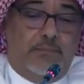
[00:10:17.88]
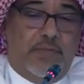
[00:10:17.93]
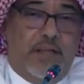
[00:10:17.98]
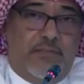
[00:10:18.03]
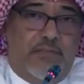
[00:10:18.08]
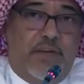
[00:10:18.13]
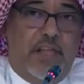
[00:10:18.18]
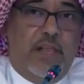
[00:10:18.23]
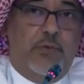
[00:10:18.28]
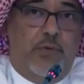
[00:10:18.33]

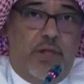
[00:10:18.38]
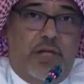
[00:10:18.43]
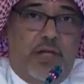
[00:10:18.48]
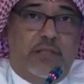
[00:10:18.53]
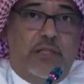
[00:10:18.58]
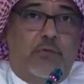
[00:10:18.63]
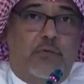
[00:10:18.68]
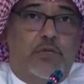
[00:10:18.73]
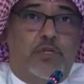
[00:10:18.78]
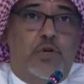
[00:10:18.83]
available,
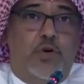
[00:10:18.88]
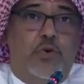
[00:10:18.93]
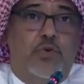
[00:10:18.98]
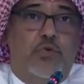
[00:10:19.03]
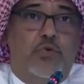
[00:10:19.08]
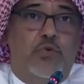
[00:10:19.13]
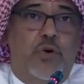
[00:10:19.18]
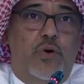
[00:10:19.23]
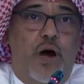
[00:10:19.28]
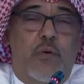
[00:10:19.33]
and I will show
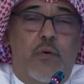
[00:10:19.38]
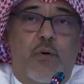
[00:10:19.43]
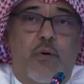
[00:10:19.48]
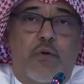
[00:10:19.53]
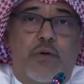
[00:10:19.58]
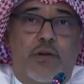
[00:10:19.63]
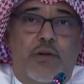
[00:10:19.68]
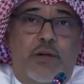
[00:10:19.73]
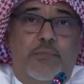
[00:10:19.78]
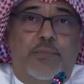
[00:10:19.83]
you how
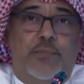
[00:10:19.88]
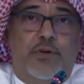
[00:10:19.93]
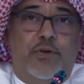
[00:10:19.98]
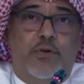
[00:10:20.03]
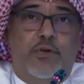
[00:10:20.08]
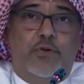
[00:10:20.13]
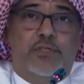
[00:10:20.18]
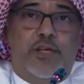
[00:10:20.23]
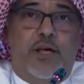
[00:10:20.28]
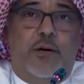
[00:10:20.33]
our number
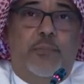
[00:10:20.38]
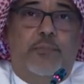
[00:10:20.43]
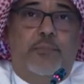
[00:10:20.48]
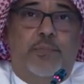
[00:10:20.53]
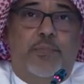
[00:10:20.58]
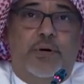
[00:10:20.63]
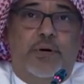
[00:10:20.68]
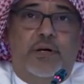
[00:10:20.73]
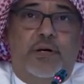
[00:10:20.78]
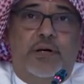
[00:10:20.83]
grows up
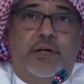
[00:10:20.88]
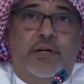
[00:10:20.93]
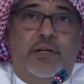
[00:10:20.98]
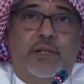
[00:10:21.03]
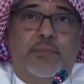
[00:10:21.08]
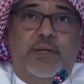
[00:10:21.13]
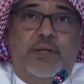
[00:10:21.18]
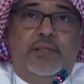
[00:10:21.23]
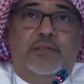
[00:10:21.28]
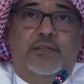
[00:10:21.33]
in
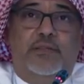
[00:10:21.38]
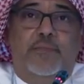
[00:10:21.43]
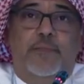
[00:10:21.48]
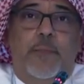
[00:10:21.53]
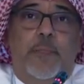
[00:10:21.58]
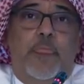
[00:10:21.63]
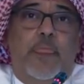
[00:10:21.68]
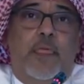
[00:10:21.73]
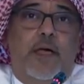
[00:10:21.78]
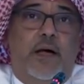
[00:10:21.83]
a bit
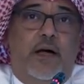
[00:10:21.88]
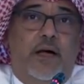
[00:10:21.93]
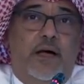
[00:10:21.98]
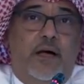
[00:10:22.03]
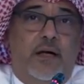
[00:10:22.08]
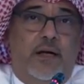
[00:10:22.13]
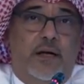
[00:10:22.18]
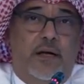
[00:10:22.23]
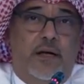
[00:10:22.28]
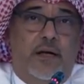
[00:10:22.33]

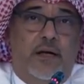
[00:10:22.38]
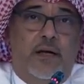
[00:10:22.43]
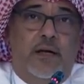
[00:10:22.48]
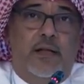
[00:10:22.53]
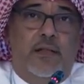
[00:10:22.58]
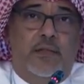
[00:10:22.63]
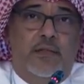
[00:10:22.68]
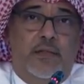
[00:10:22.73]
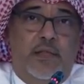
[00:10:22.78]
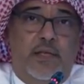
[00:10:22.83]

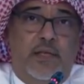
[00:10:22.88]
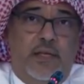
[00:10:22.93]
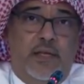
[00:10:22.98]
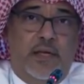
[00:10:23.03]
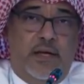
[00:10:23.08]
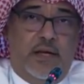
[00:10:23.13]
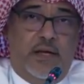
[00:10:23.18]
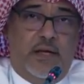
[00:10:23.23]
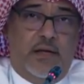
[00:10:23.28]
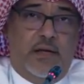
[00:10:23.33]
in the
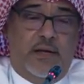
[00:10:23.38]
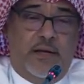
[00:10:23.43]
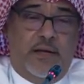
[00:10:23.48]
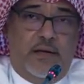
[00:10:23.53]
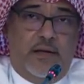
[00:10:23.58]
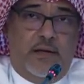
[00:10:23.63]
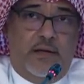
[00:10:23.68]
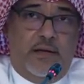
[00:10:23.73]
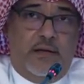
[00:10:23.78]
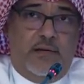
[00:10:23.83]

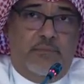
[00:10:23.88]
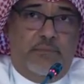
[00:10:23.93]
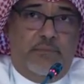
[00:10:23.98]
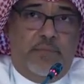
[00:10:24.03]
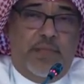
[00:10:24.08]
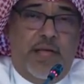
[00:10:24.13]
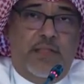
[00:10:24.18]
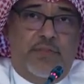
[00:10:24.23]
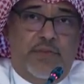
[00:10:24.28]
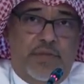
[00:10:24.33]

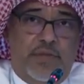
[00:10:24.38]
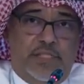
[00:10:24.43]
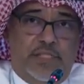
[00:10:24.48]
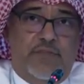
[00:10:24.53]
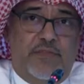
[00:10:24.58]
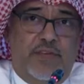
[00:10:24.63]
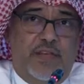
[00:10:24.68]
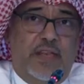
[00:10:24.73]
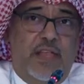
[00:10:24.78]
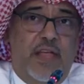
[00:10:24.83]

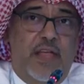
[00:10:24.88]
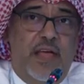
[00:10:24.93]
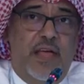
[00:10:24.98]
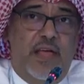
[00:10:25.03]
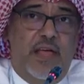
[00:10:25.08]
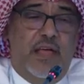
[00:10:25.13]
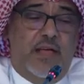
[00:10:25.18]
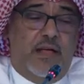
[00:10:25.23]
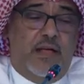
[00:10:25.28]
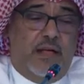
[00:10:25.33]
937,
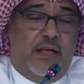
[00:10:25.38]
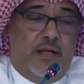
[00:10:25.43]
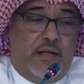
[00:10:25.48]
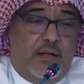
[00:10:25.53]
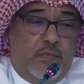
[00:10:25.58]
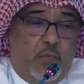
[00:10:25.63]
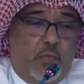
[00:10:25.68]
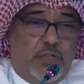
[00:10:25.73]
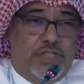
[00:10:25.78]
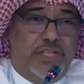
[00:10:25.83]

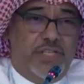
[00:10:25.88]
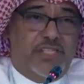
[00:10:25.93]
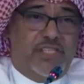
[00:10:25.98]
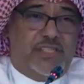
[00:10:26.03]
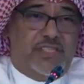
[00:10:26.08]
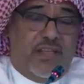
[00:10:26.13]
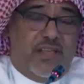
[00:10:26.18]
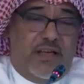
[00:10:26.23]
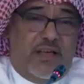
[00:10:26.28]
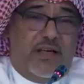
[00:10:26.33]
which
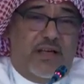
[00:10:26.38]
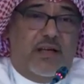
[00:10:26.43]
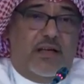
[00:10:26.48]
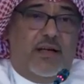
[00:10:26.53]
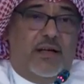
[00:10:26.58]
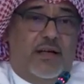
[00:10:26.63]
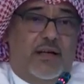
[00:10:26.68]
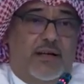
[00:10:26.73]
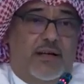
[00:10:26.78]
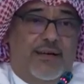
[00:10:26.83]
is
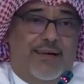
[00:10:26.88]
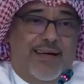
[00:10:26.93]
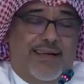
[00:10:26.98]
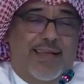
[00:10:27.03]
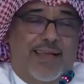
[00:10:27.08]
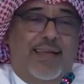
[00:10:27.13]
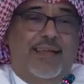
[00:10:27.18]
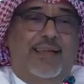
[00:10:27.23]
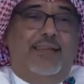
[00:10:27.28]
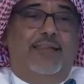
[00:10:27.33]

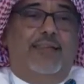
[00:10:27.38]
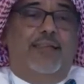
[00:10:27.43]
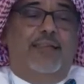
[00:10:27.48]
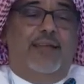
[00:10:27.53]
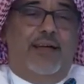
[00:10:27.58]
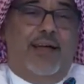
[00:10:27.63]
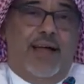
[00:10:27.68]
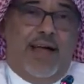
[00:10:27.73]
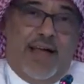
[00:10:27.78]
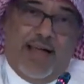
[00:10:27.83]
again
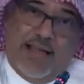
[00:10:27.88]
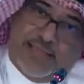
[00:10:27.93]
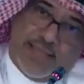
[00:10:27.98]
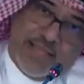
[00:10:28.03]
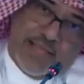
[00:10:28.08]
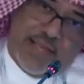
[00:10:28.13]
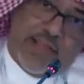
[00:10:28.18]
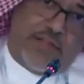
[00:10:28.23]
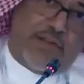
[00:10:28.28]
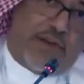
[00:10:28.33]
has
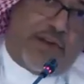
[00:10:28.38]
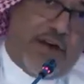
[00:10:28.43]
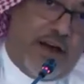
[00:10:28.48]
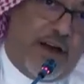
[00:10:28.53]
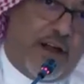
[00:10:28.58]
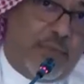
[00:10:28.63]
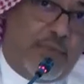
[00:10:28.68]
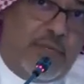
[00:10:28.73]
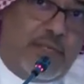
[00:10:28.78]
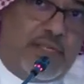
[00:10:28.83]
another
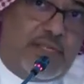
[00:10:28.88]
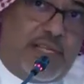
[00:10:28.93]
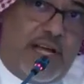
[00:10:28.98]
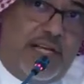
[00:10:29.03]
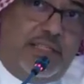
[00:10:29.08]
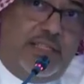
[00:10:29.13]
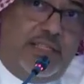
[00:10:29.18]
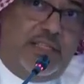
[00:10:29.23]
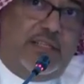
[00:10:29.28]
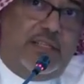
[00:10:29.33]
arm
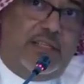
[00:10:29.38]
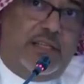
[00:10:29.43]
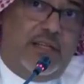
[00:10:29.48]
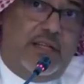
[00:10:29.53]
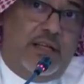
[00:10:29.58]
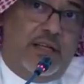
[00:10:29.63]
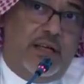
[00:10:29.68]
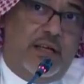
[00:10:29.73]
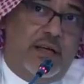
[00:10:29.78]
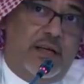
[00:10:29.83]
inside it.
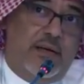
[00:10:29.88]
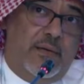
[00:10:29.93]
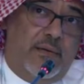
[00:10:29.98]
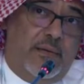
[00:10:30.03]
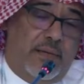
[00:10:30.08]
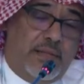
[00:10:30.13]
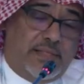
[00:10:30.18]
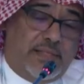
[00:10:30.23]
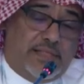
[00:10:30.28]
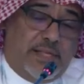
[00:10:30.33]

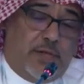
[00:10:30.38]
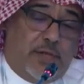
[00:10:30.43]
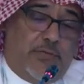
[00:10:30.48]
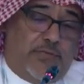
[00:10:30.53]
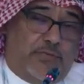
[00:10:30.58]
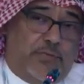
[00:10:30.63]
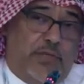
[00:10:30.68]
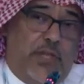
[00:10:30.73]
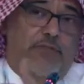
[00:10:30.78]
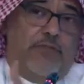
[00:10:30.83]
Instead of
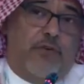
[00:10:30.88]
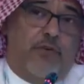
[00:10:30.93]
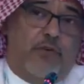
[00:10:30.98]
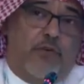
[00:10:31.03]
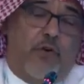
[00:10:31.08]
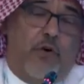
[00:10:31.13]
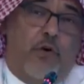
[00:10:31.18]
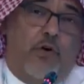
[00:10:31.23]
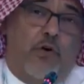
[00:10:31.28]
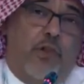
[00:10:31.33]
telephone
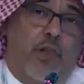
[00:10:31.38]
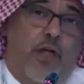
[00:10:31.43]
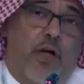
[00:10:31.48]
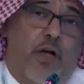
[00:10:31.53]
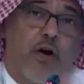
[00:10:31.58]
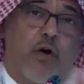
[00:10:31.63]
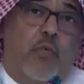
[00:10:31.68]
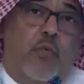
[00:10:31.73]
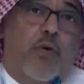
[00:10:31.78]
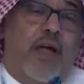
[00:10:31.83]
call,
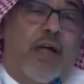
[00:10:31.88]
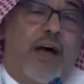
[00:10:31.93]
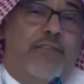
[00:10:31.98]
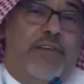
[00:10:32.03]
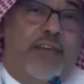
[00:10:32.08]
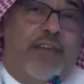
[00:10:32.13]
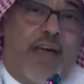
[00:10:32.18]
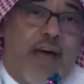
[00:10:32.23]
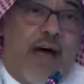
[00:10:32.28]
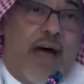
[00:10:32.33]
we have
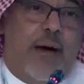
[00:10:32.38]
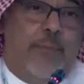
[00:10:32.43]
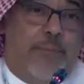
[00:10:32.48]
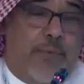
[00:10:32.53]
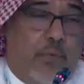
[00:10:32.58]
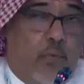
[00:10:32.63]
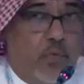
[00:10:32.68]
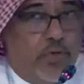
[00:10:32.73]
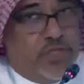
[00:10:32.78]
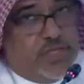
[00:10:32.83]
an app
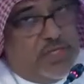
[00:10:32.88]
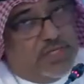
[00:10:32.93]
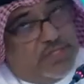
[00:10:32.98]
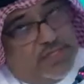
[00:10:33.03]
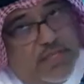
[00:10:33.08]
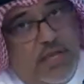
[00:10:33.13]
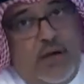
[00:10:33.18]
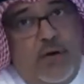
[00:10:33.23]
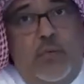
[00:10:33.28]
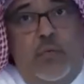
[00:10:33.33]
which is